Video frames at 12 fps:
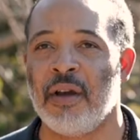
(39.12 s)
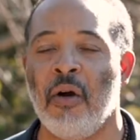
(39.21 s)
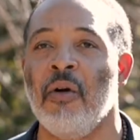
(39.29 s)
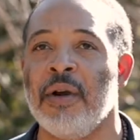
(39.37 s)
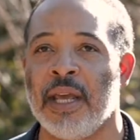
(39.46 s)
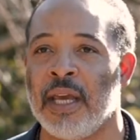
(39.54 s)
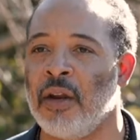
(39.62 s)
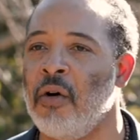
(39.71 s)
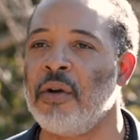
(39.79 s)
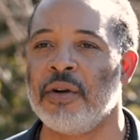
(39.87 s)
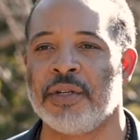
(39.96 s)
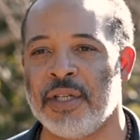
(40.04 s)
owning and
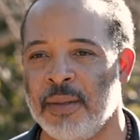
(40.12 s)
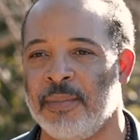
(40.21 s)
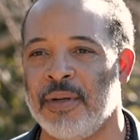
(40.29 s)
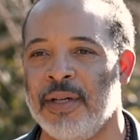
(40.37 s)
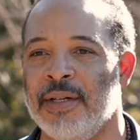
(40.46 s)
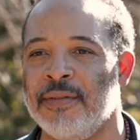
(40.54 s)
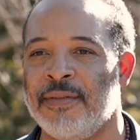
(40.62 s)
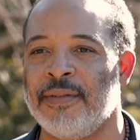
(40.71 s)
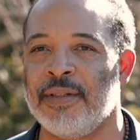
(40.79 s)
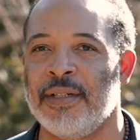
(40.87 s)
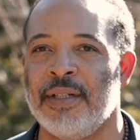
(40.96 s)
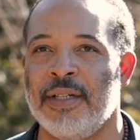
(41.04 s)
ownership of,
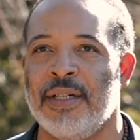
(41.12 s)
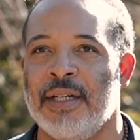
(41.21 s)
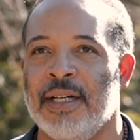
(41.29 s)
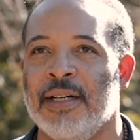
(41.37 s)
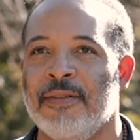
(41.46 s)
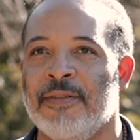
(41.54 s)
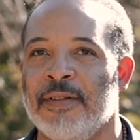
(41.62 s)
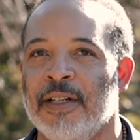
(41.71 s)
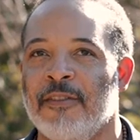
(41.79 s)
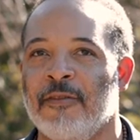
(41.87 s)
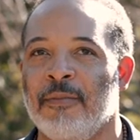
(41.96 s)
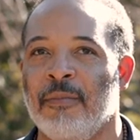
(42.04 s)
of, of